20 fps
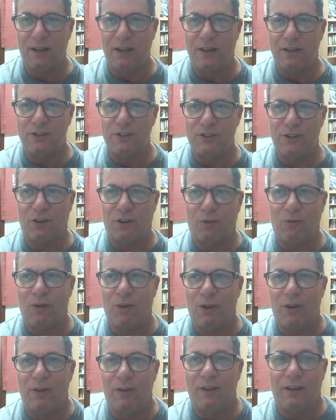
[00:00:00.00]
So
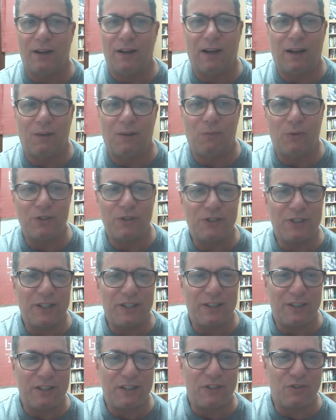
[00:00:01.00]
once
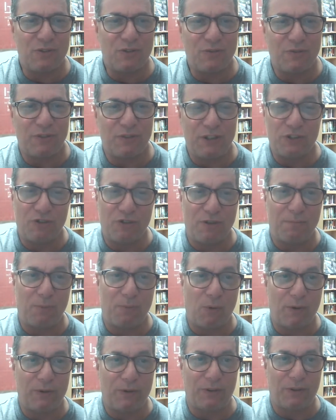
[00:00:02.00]
again, these are
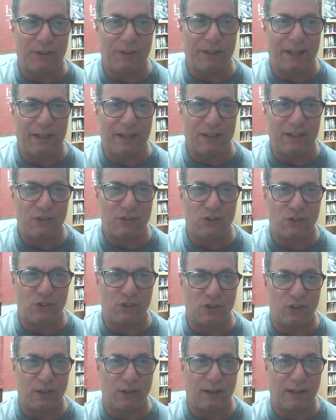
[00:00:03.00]
important
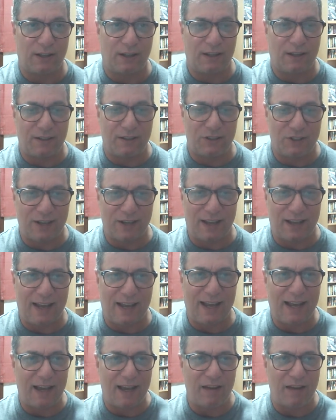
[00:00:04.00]
things to
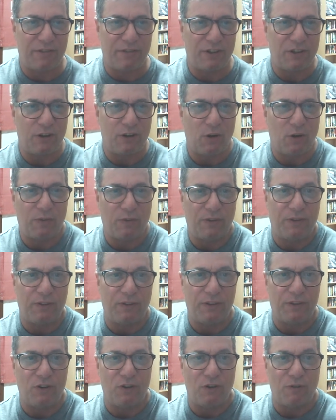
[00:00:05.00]
have.
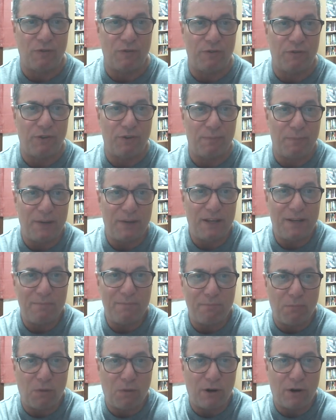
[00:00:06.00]
You're being
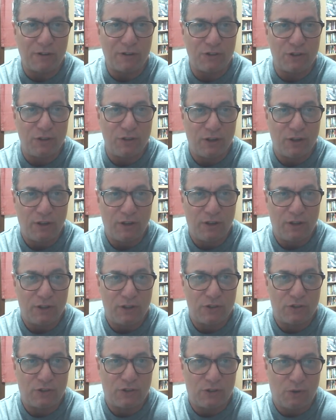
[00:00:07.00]
marked
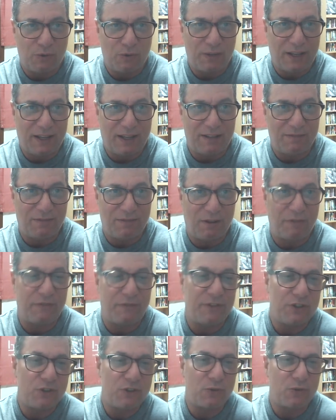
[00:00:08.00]
so that
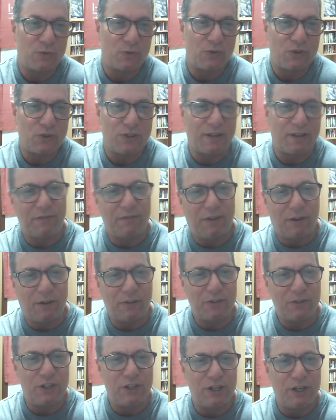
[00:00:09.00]
officials and
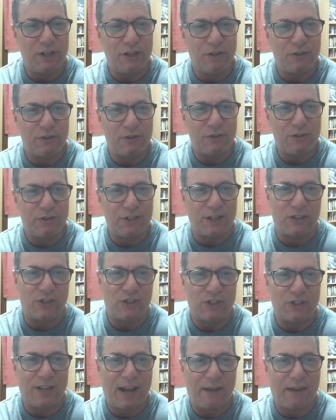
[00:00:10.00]
volunteers and
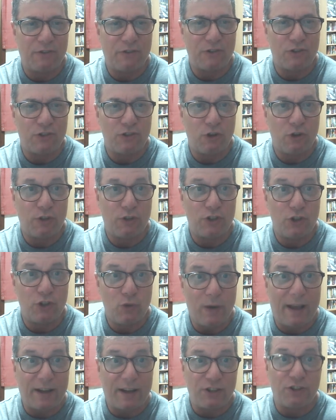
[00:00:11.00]
staffers know that
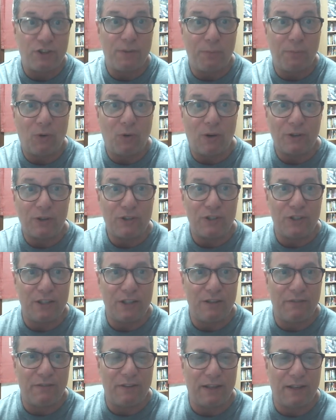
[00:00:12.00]
you actually belong to the
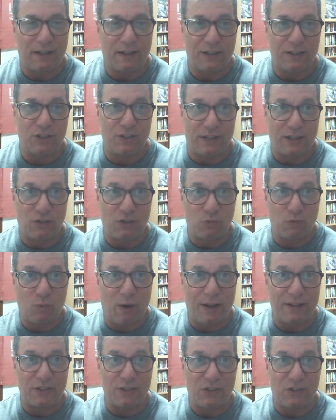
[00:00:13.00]
event. That's
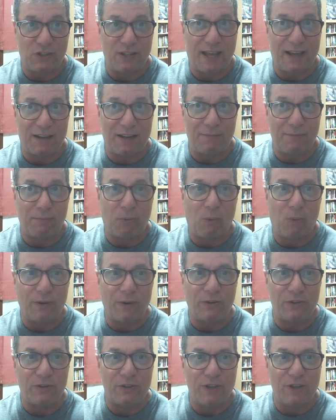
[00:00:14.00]
why it's that
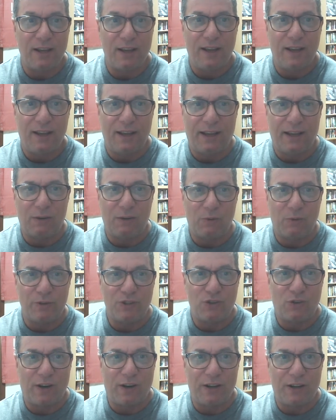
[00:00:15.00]
important. And we're
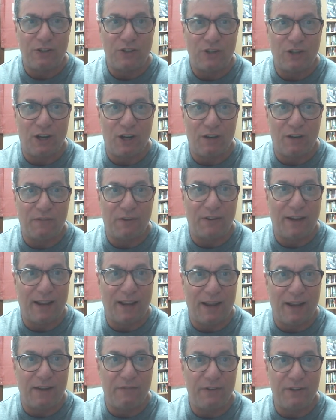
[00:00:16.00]
trying to cover
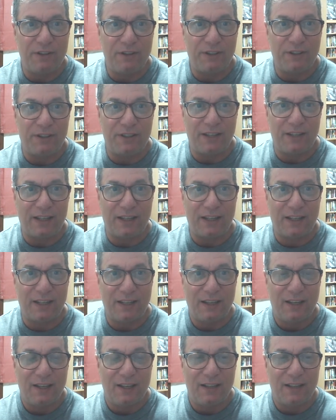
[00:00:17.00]
everything
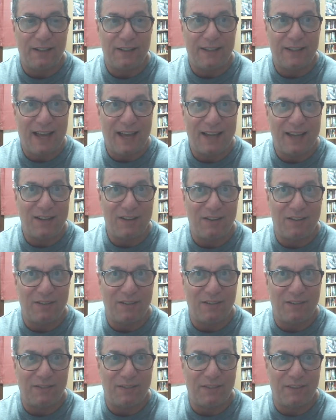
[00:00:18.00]

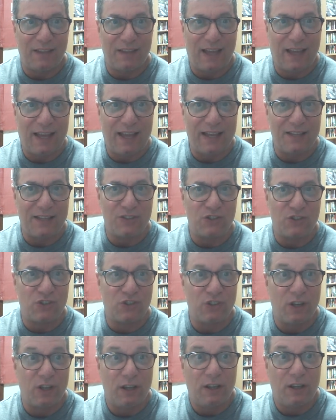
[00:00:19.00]

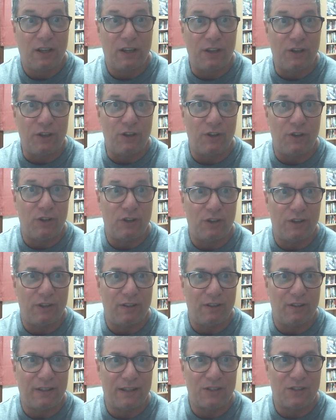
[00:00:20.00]
that's
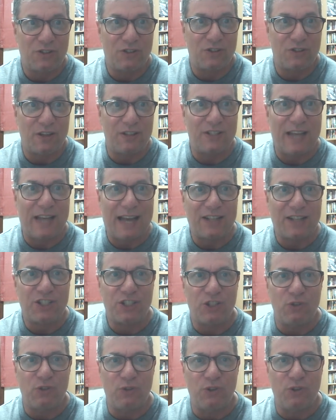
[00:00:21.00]

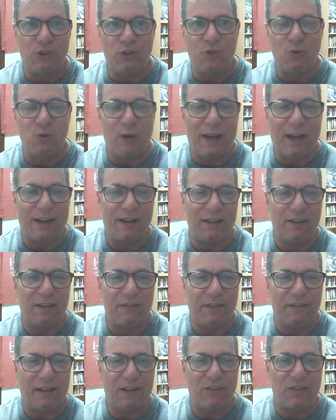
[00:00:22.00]
attached to you at an
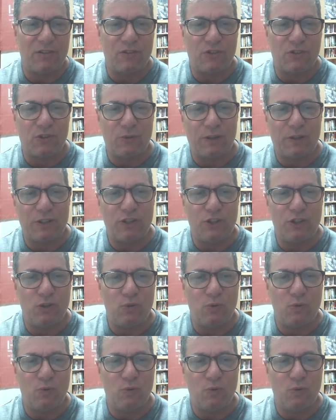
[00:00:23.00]
event, so that you